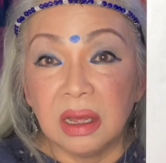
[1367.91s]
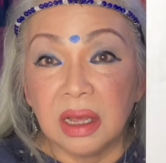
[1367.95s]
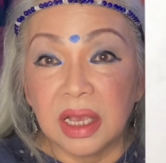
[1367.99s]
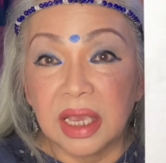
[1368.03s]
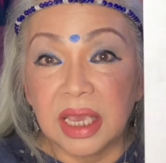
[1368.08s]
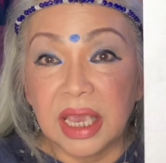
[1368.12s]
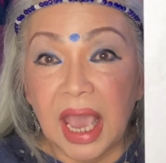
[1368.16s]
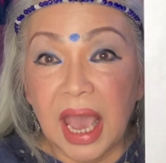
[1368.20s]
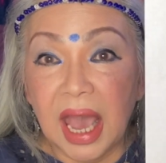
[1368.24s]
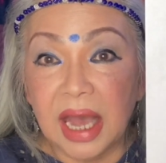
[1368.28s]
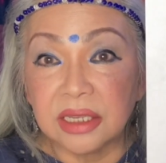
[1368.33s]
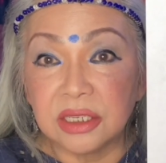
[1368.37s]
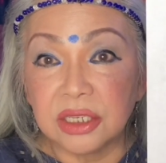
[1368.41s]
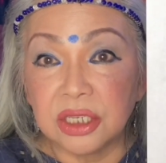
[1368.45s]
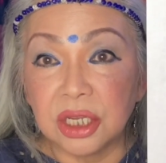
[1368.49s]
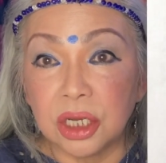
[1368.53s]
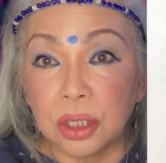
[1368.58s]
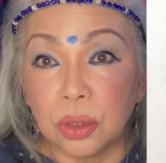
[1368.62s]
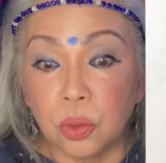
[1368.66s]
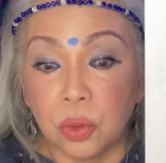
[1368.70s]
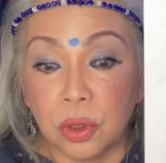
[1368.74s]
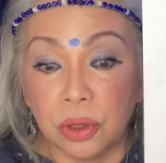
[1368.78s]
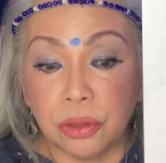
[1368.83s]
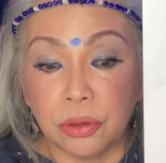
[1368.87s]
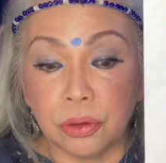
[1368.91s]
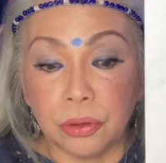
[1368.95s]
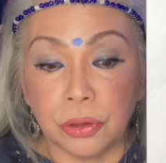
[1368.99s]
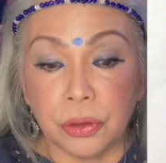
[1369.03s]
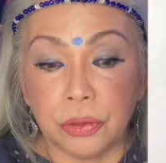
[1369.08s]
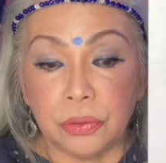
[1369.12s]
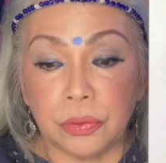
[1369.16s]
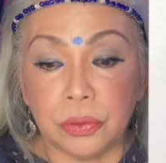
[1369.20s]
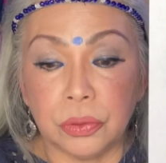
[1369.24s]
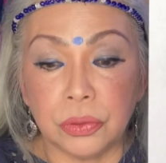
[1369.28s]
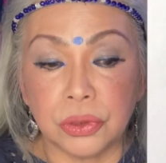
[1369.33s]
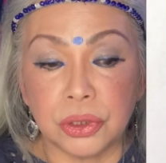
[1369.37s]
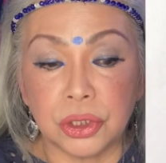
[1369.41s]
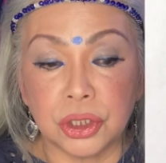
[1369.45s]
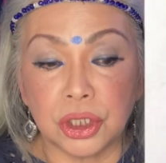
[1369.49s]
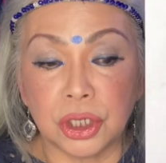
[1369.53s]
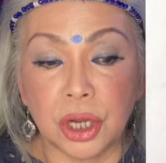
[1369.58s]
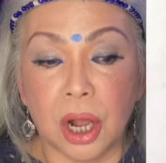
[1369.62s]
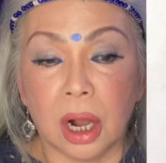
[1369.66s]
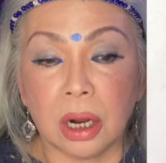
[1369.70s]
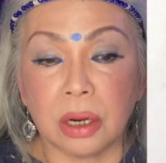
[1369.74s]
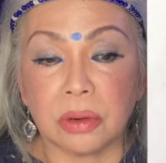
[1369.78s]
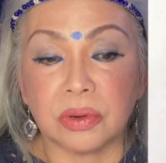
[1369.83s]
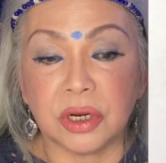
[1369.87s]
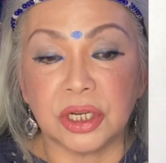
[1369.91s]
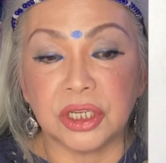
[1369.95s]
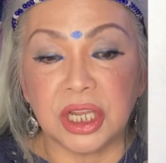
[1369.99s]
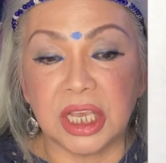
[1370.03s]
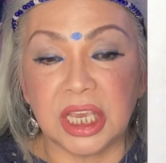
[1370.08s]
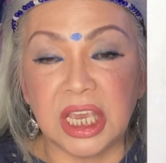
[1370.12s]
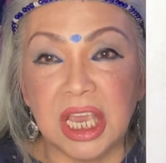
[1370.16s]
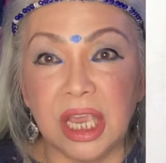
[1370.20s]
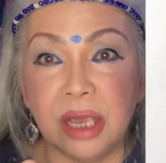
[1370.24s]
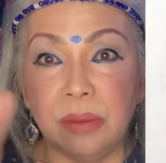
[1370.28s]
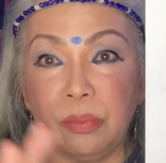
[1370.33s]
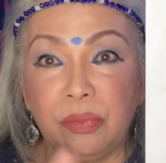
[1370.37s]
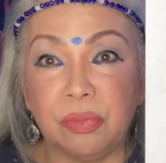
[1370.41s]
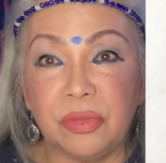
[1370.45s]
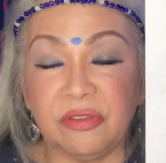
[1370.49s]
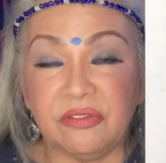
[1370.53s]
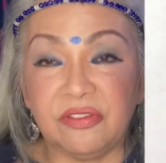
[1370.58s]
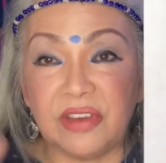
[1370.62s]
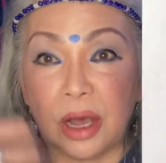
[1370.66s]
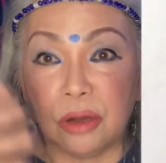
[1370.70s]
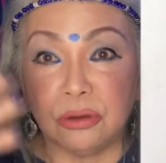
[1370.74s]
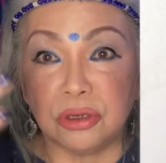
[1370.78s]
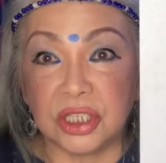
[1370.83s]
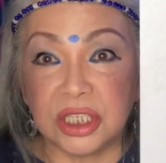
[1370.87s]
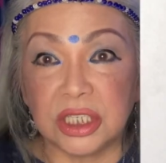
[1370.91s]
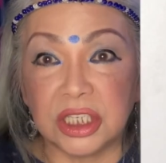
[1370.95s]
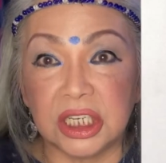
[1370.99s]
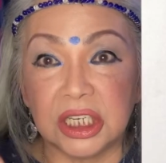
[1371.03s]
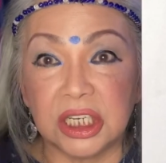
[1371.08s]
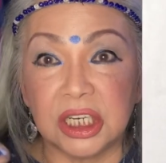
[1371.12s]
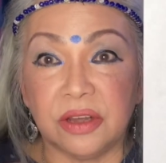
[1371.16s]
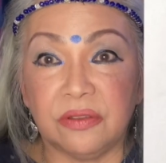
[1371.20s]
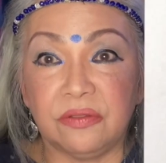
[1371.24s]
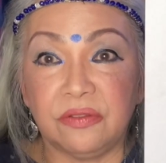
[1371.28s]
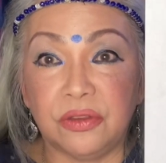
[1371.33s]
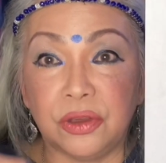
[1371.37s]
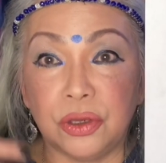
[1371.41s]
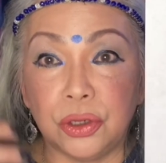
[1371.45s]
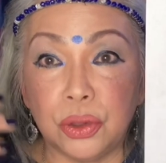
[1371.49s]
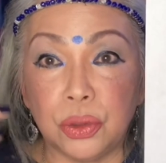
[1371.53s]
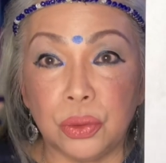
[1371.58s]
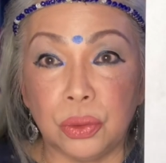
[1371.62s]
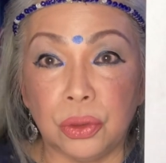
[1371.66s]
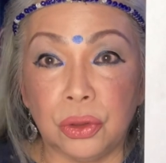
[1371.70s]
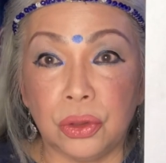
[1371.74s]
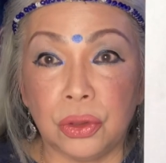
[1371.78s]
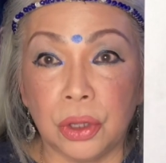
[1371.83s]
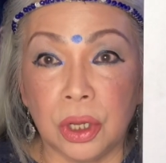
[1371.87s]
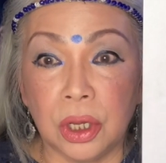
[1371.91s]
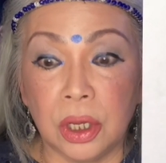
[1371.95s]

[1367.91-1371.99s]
Catch it with your throat chakra to keep the fountain of youth